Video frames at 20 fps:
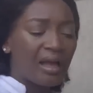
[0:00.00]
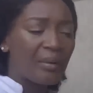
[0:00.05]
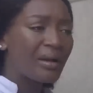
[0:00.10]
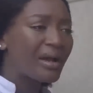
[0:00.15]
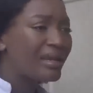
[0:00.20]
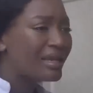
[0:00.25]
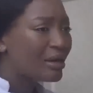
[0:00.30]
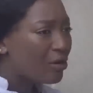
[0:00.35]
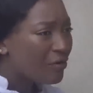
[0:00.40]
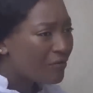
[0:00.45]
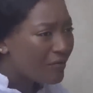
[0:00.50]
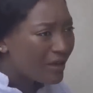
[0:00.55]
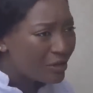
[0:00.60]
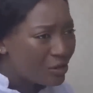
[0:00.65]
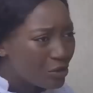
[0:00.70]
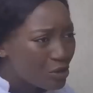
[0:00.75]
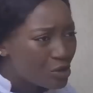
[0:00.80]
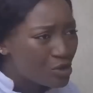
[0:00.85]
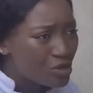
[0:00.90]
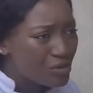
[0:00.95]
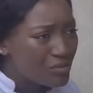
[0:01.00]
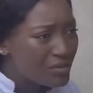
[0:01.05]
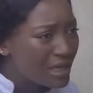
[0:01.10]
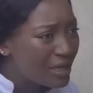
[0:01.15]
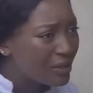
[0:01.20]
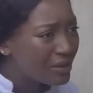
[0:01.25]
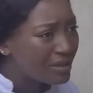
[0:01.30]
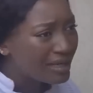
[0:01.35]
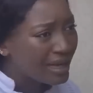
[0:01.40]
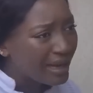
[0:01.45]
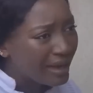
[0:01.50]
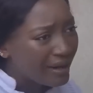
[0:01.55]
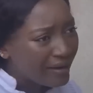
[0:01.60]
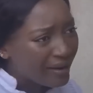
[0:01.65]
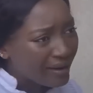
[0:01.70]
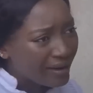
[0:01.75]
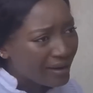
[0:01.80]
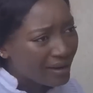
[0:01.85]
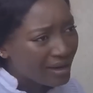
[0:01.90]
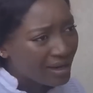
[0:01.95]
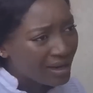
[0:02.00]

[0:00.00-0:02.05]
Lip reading: Emeka, they offered you 2 million naira.